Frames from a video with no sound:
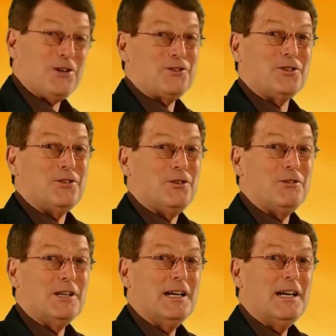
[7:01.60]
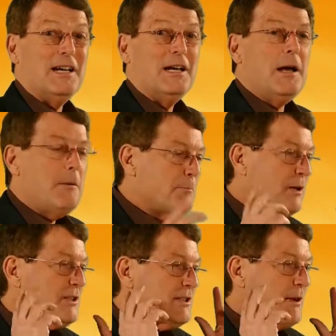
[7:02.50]
what to do.
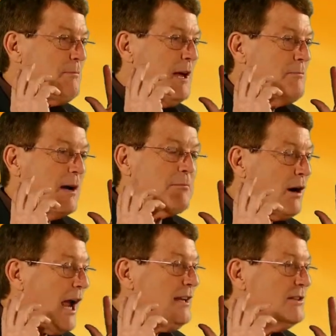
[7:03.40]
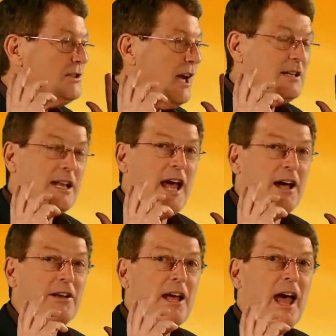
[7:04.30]
But somehow my brain had shut
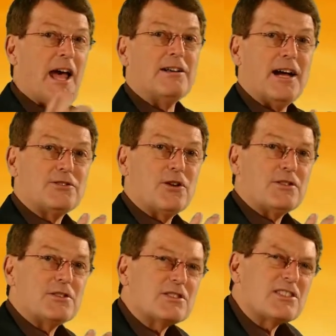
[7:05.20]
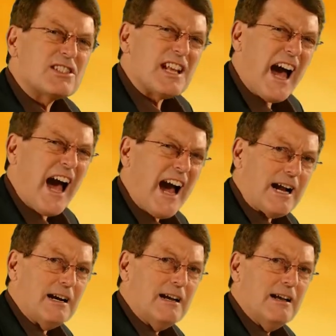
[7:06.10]
down and I'd got
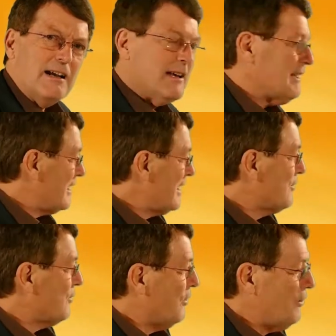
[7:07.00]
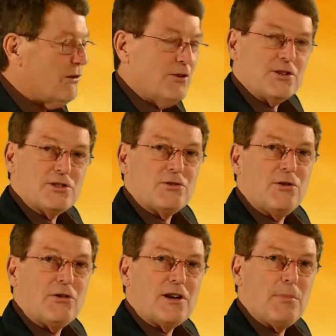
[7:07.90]
stuck in all the
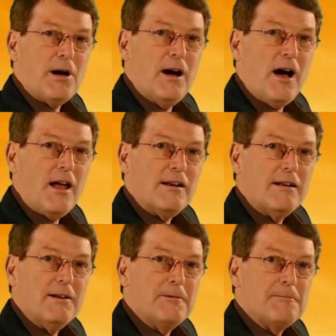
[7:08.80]
story behind.